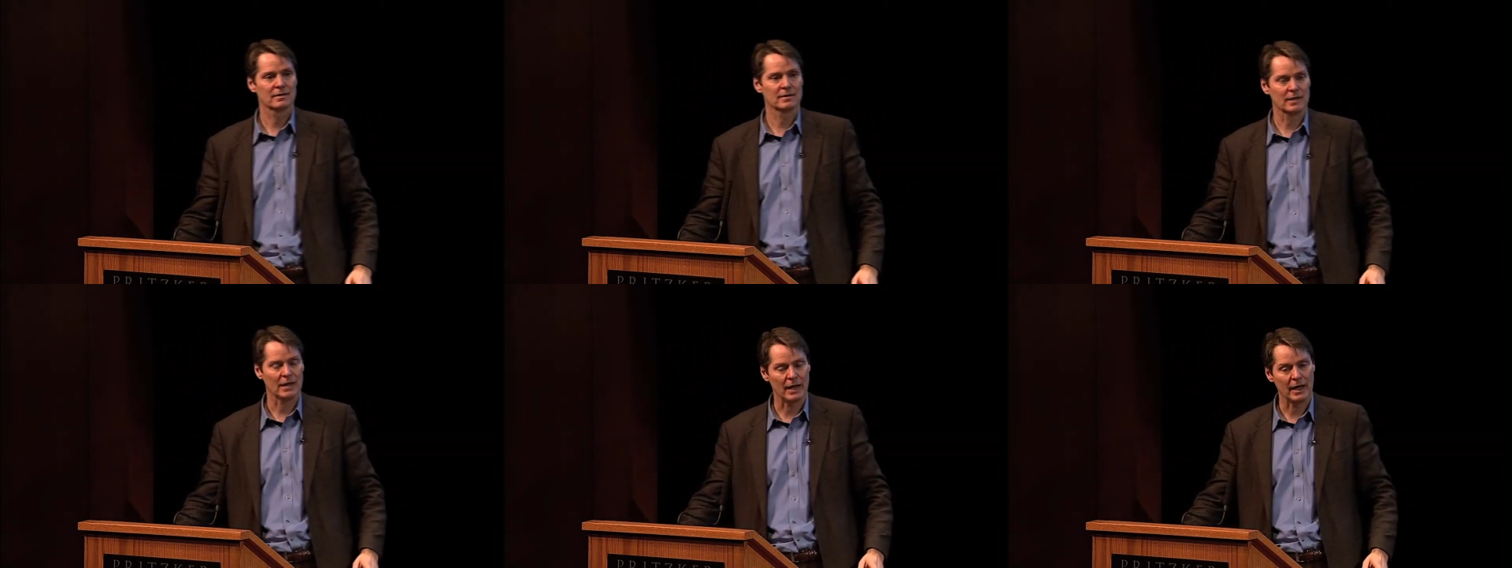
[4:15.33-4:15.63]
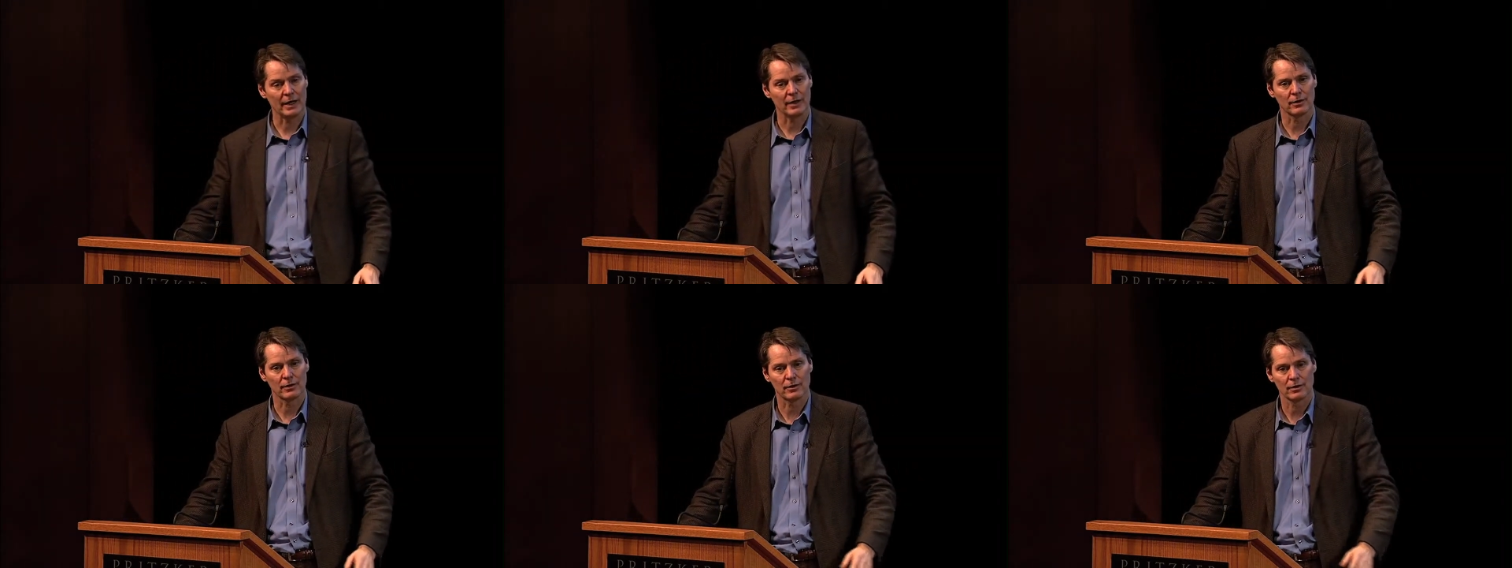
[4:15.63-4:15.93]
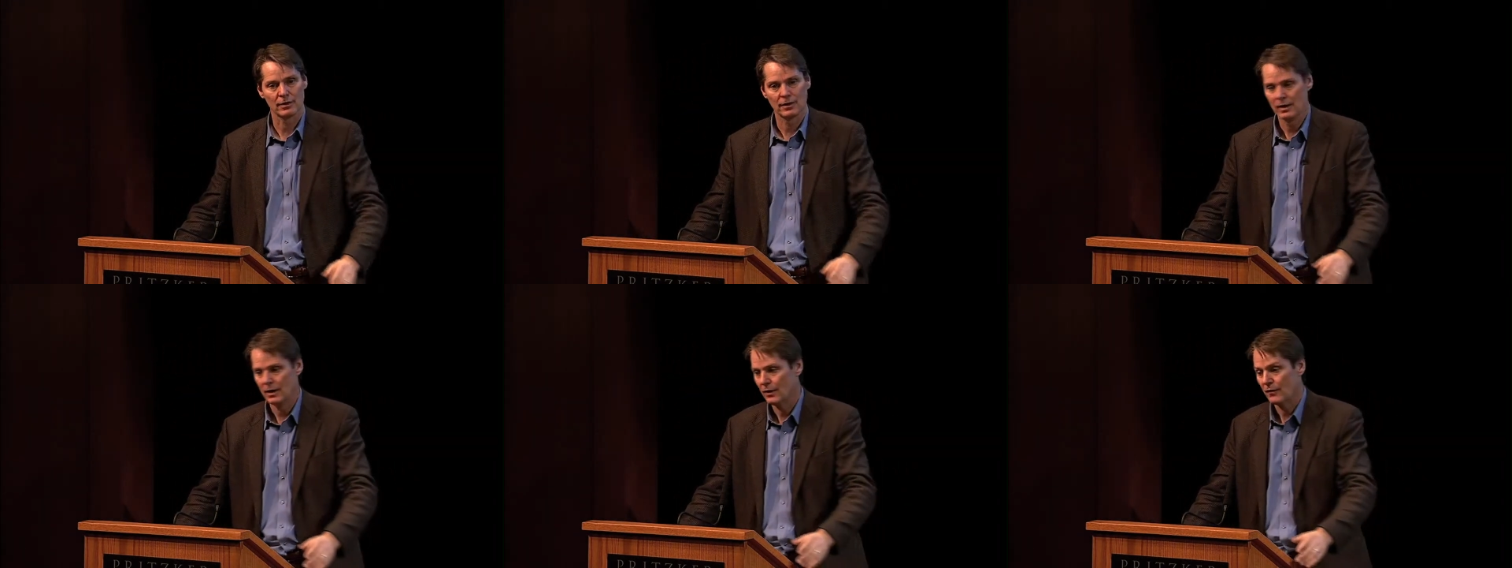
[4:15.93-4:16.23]

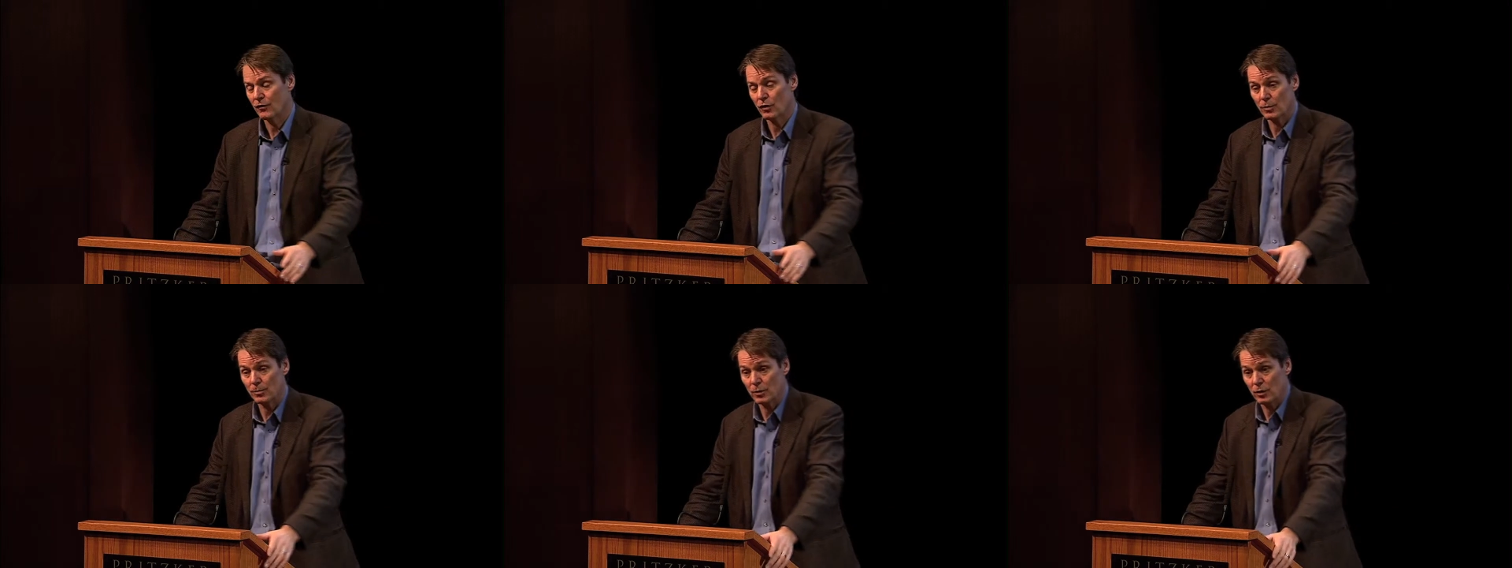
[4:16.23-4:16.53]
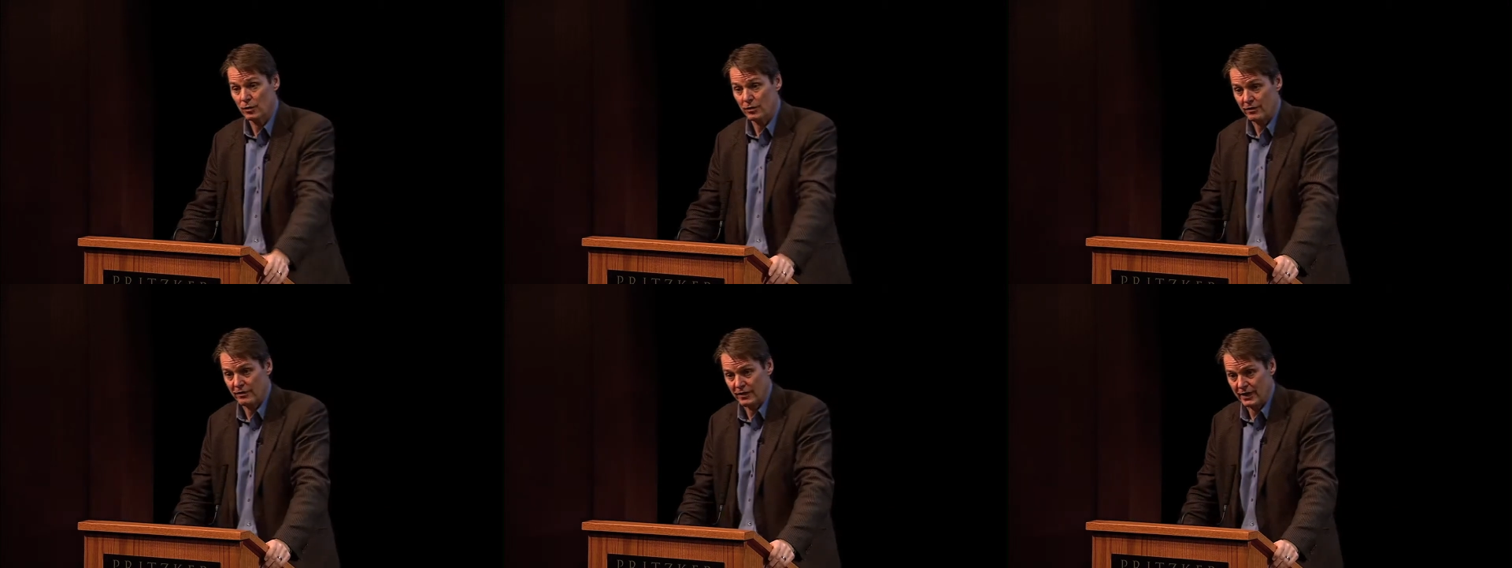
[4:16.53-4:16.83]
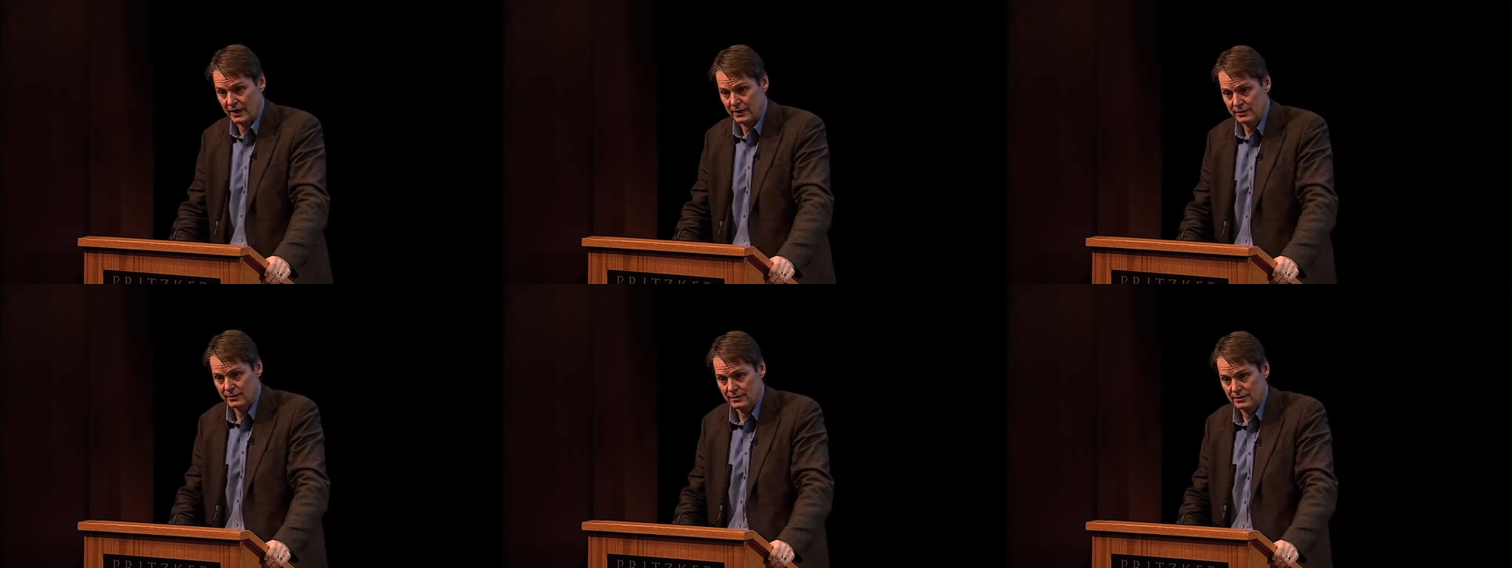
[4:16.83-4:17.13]
tighter for mood
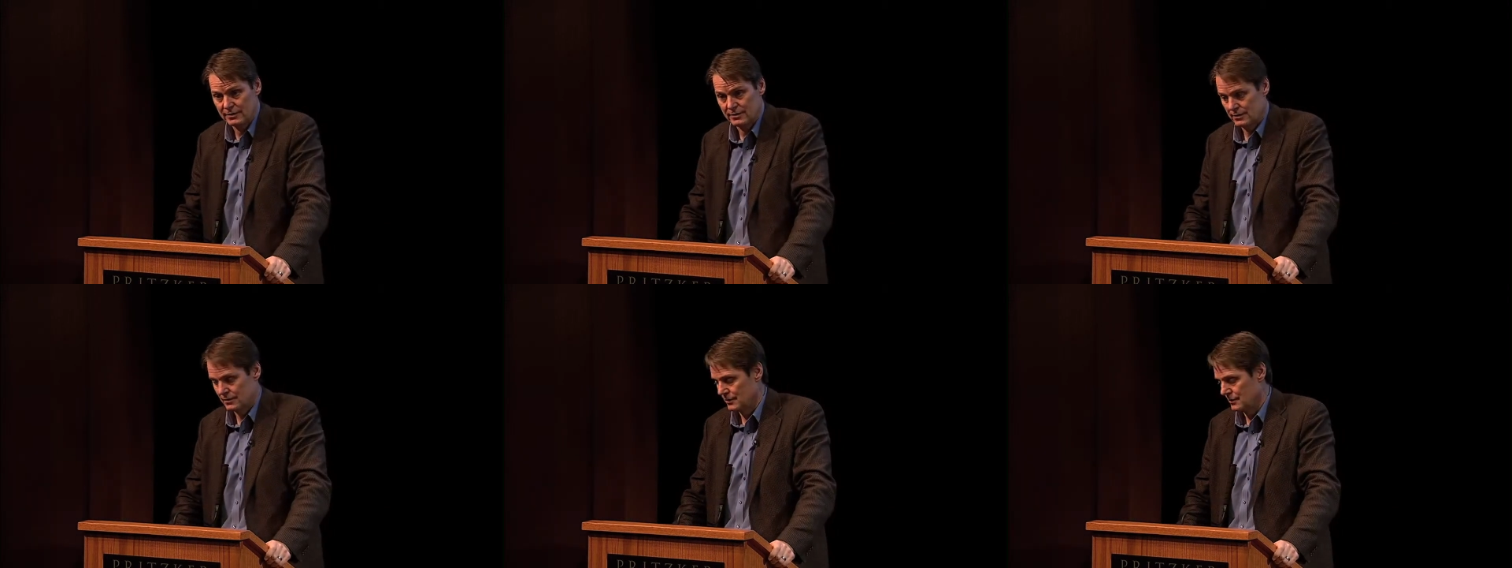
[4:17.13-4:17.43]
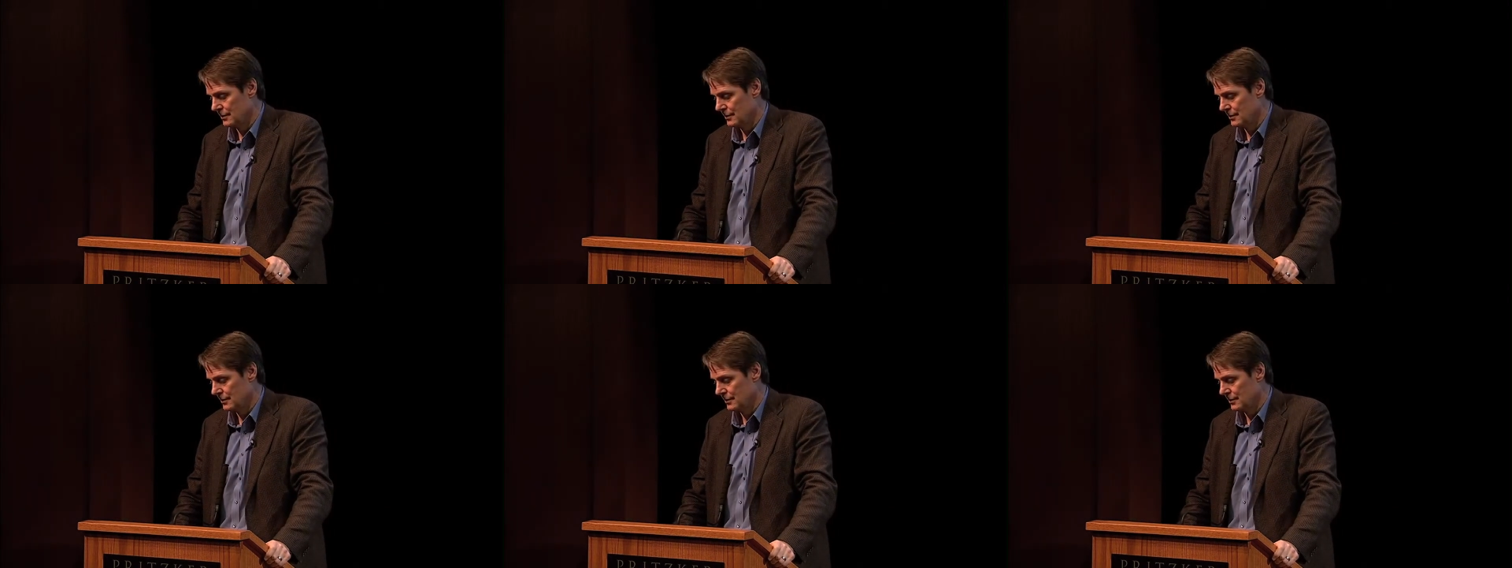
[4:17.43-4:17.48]
effects.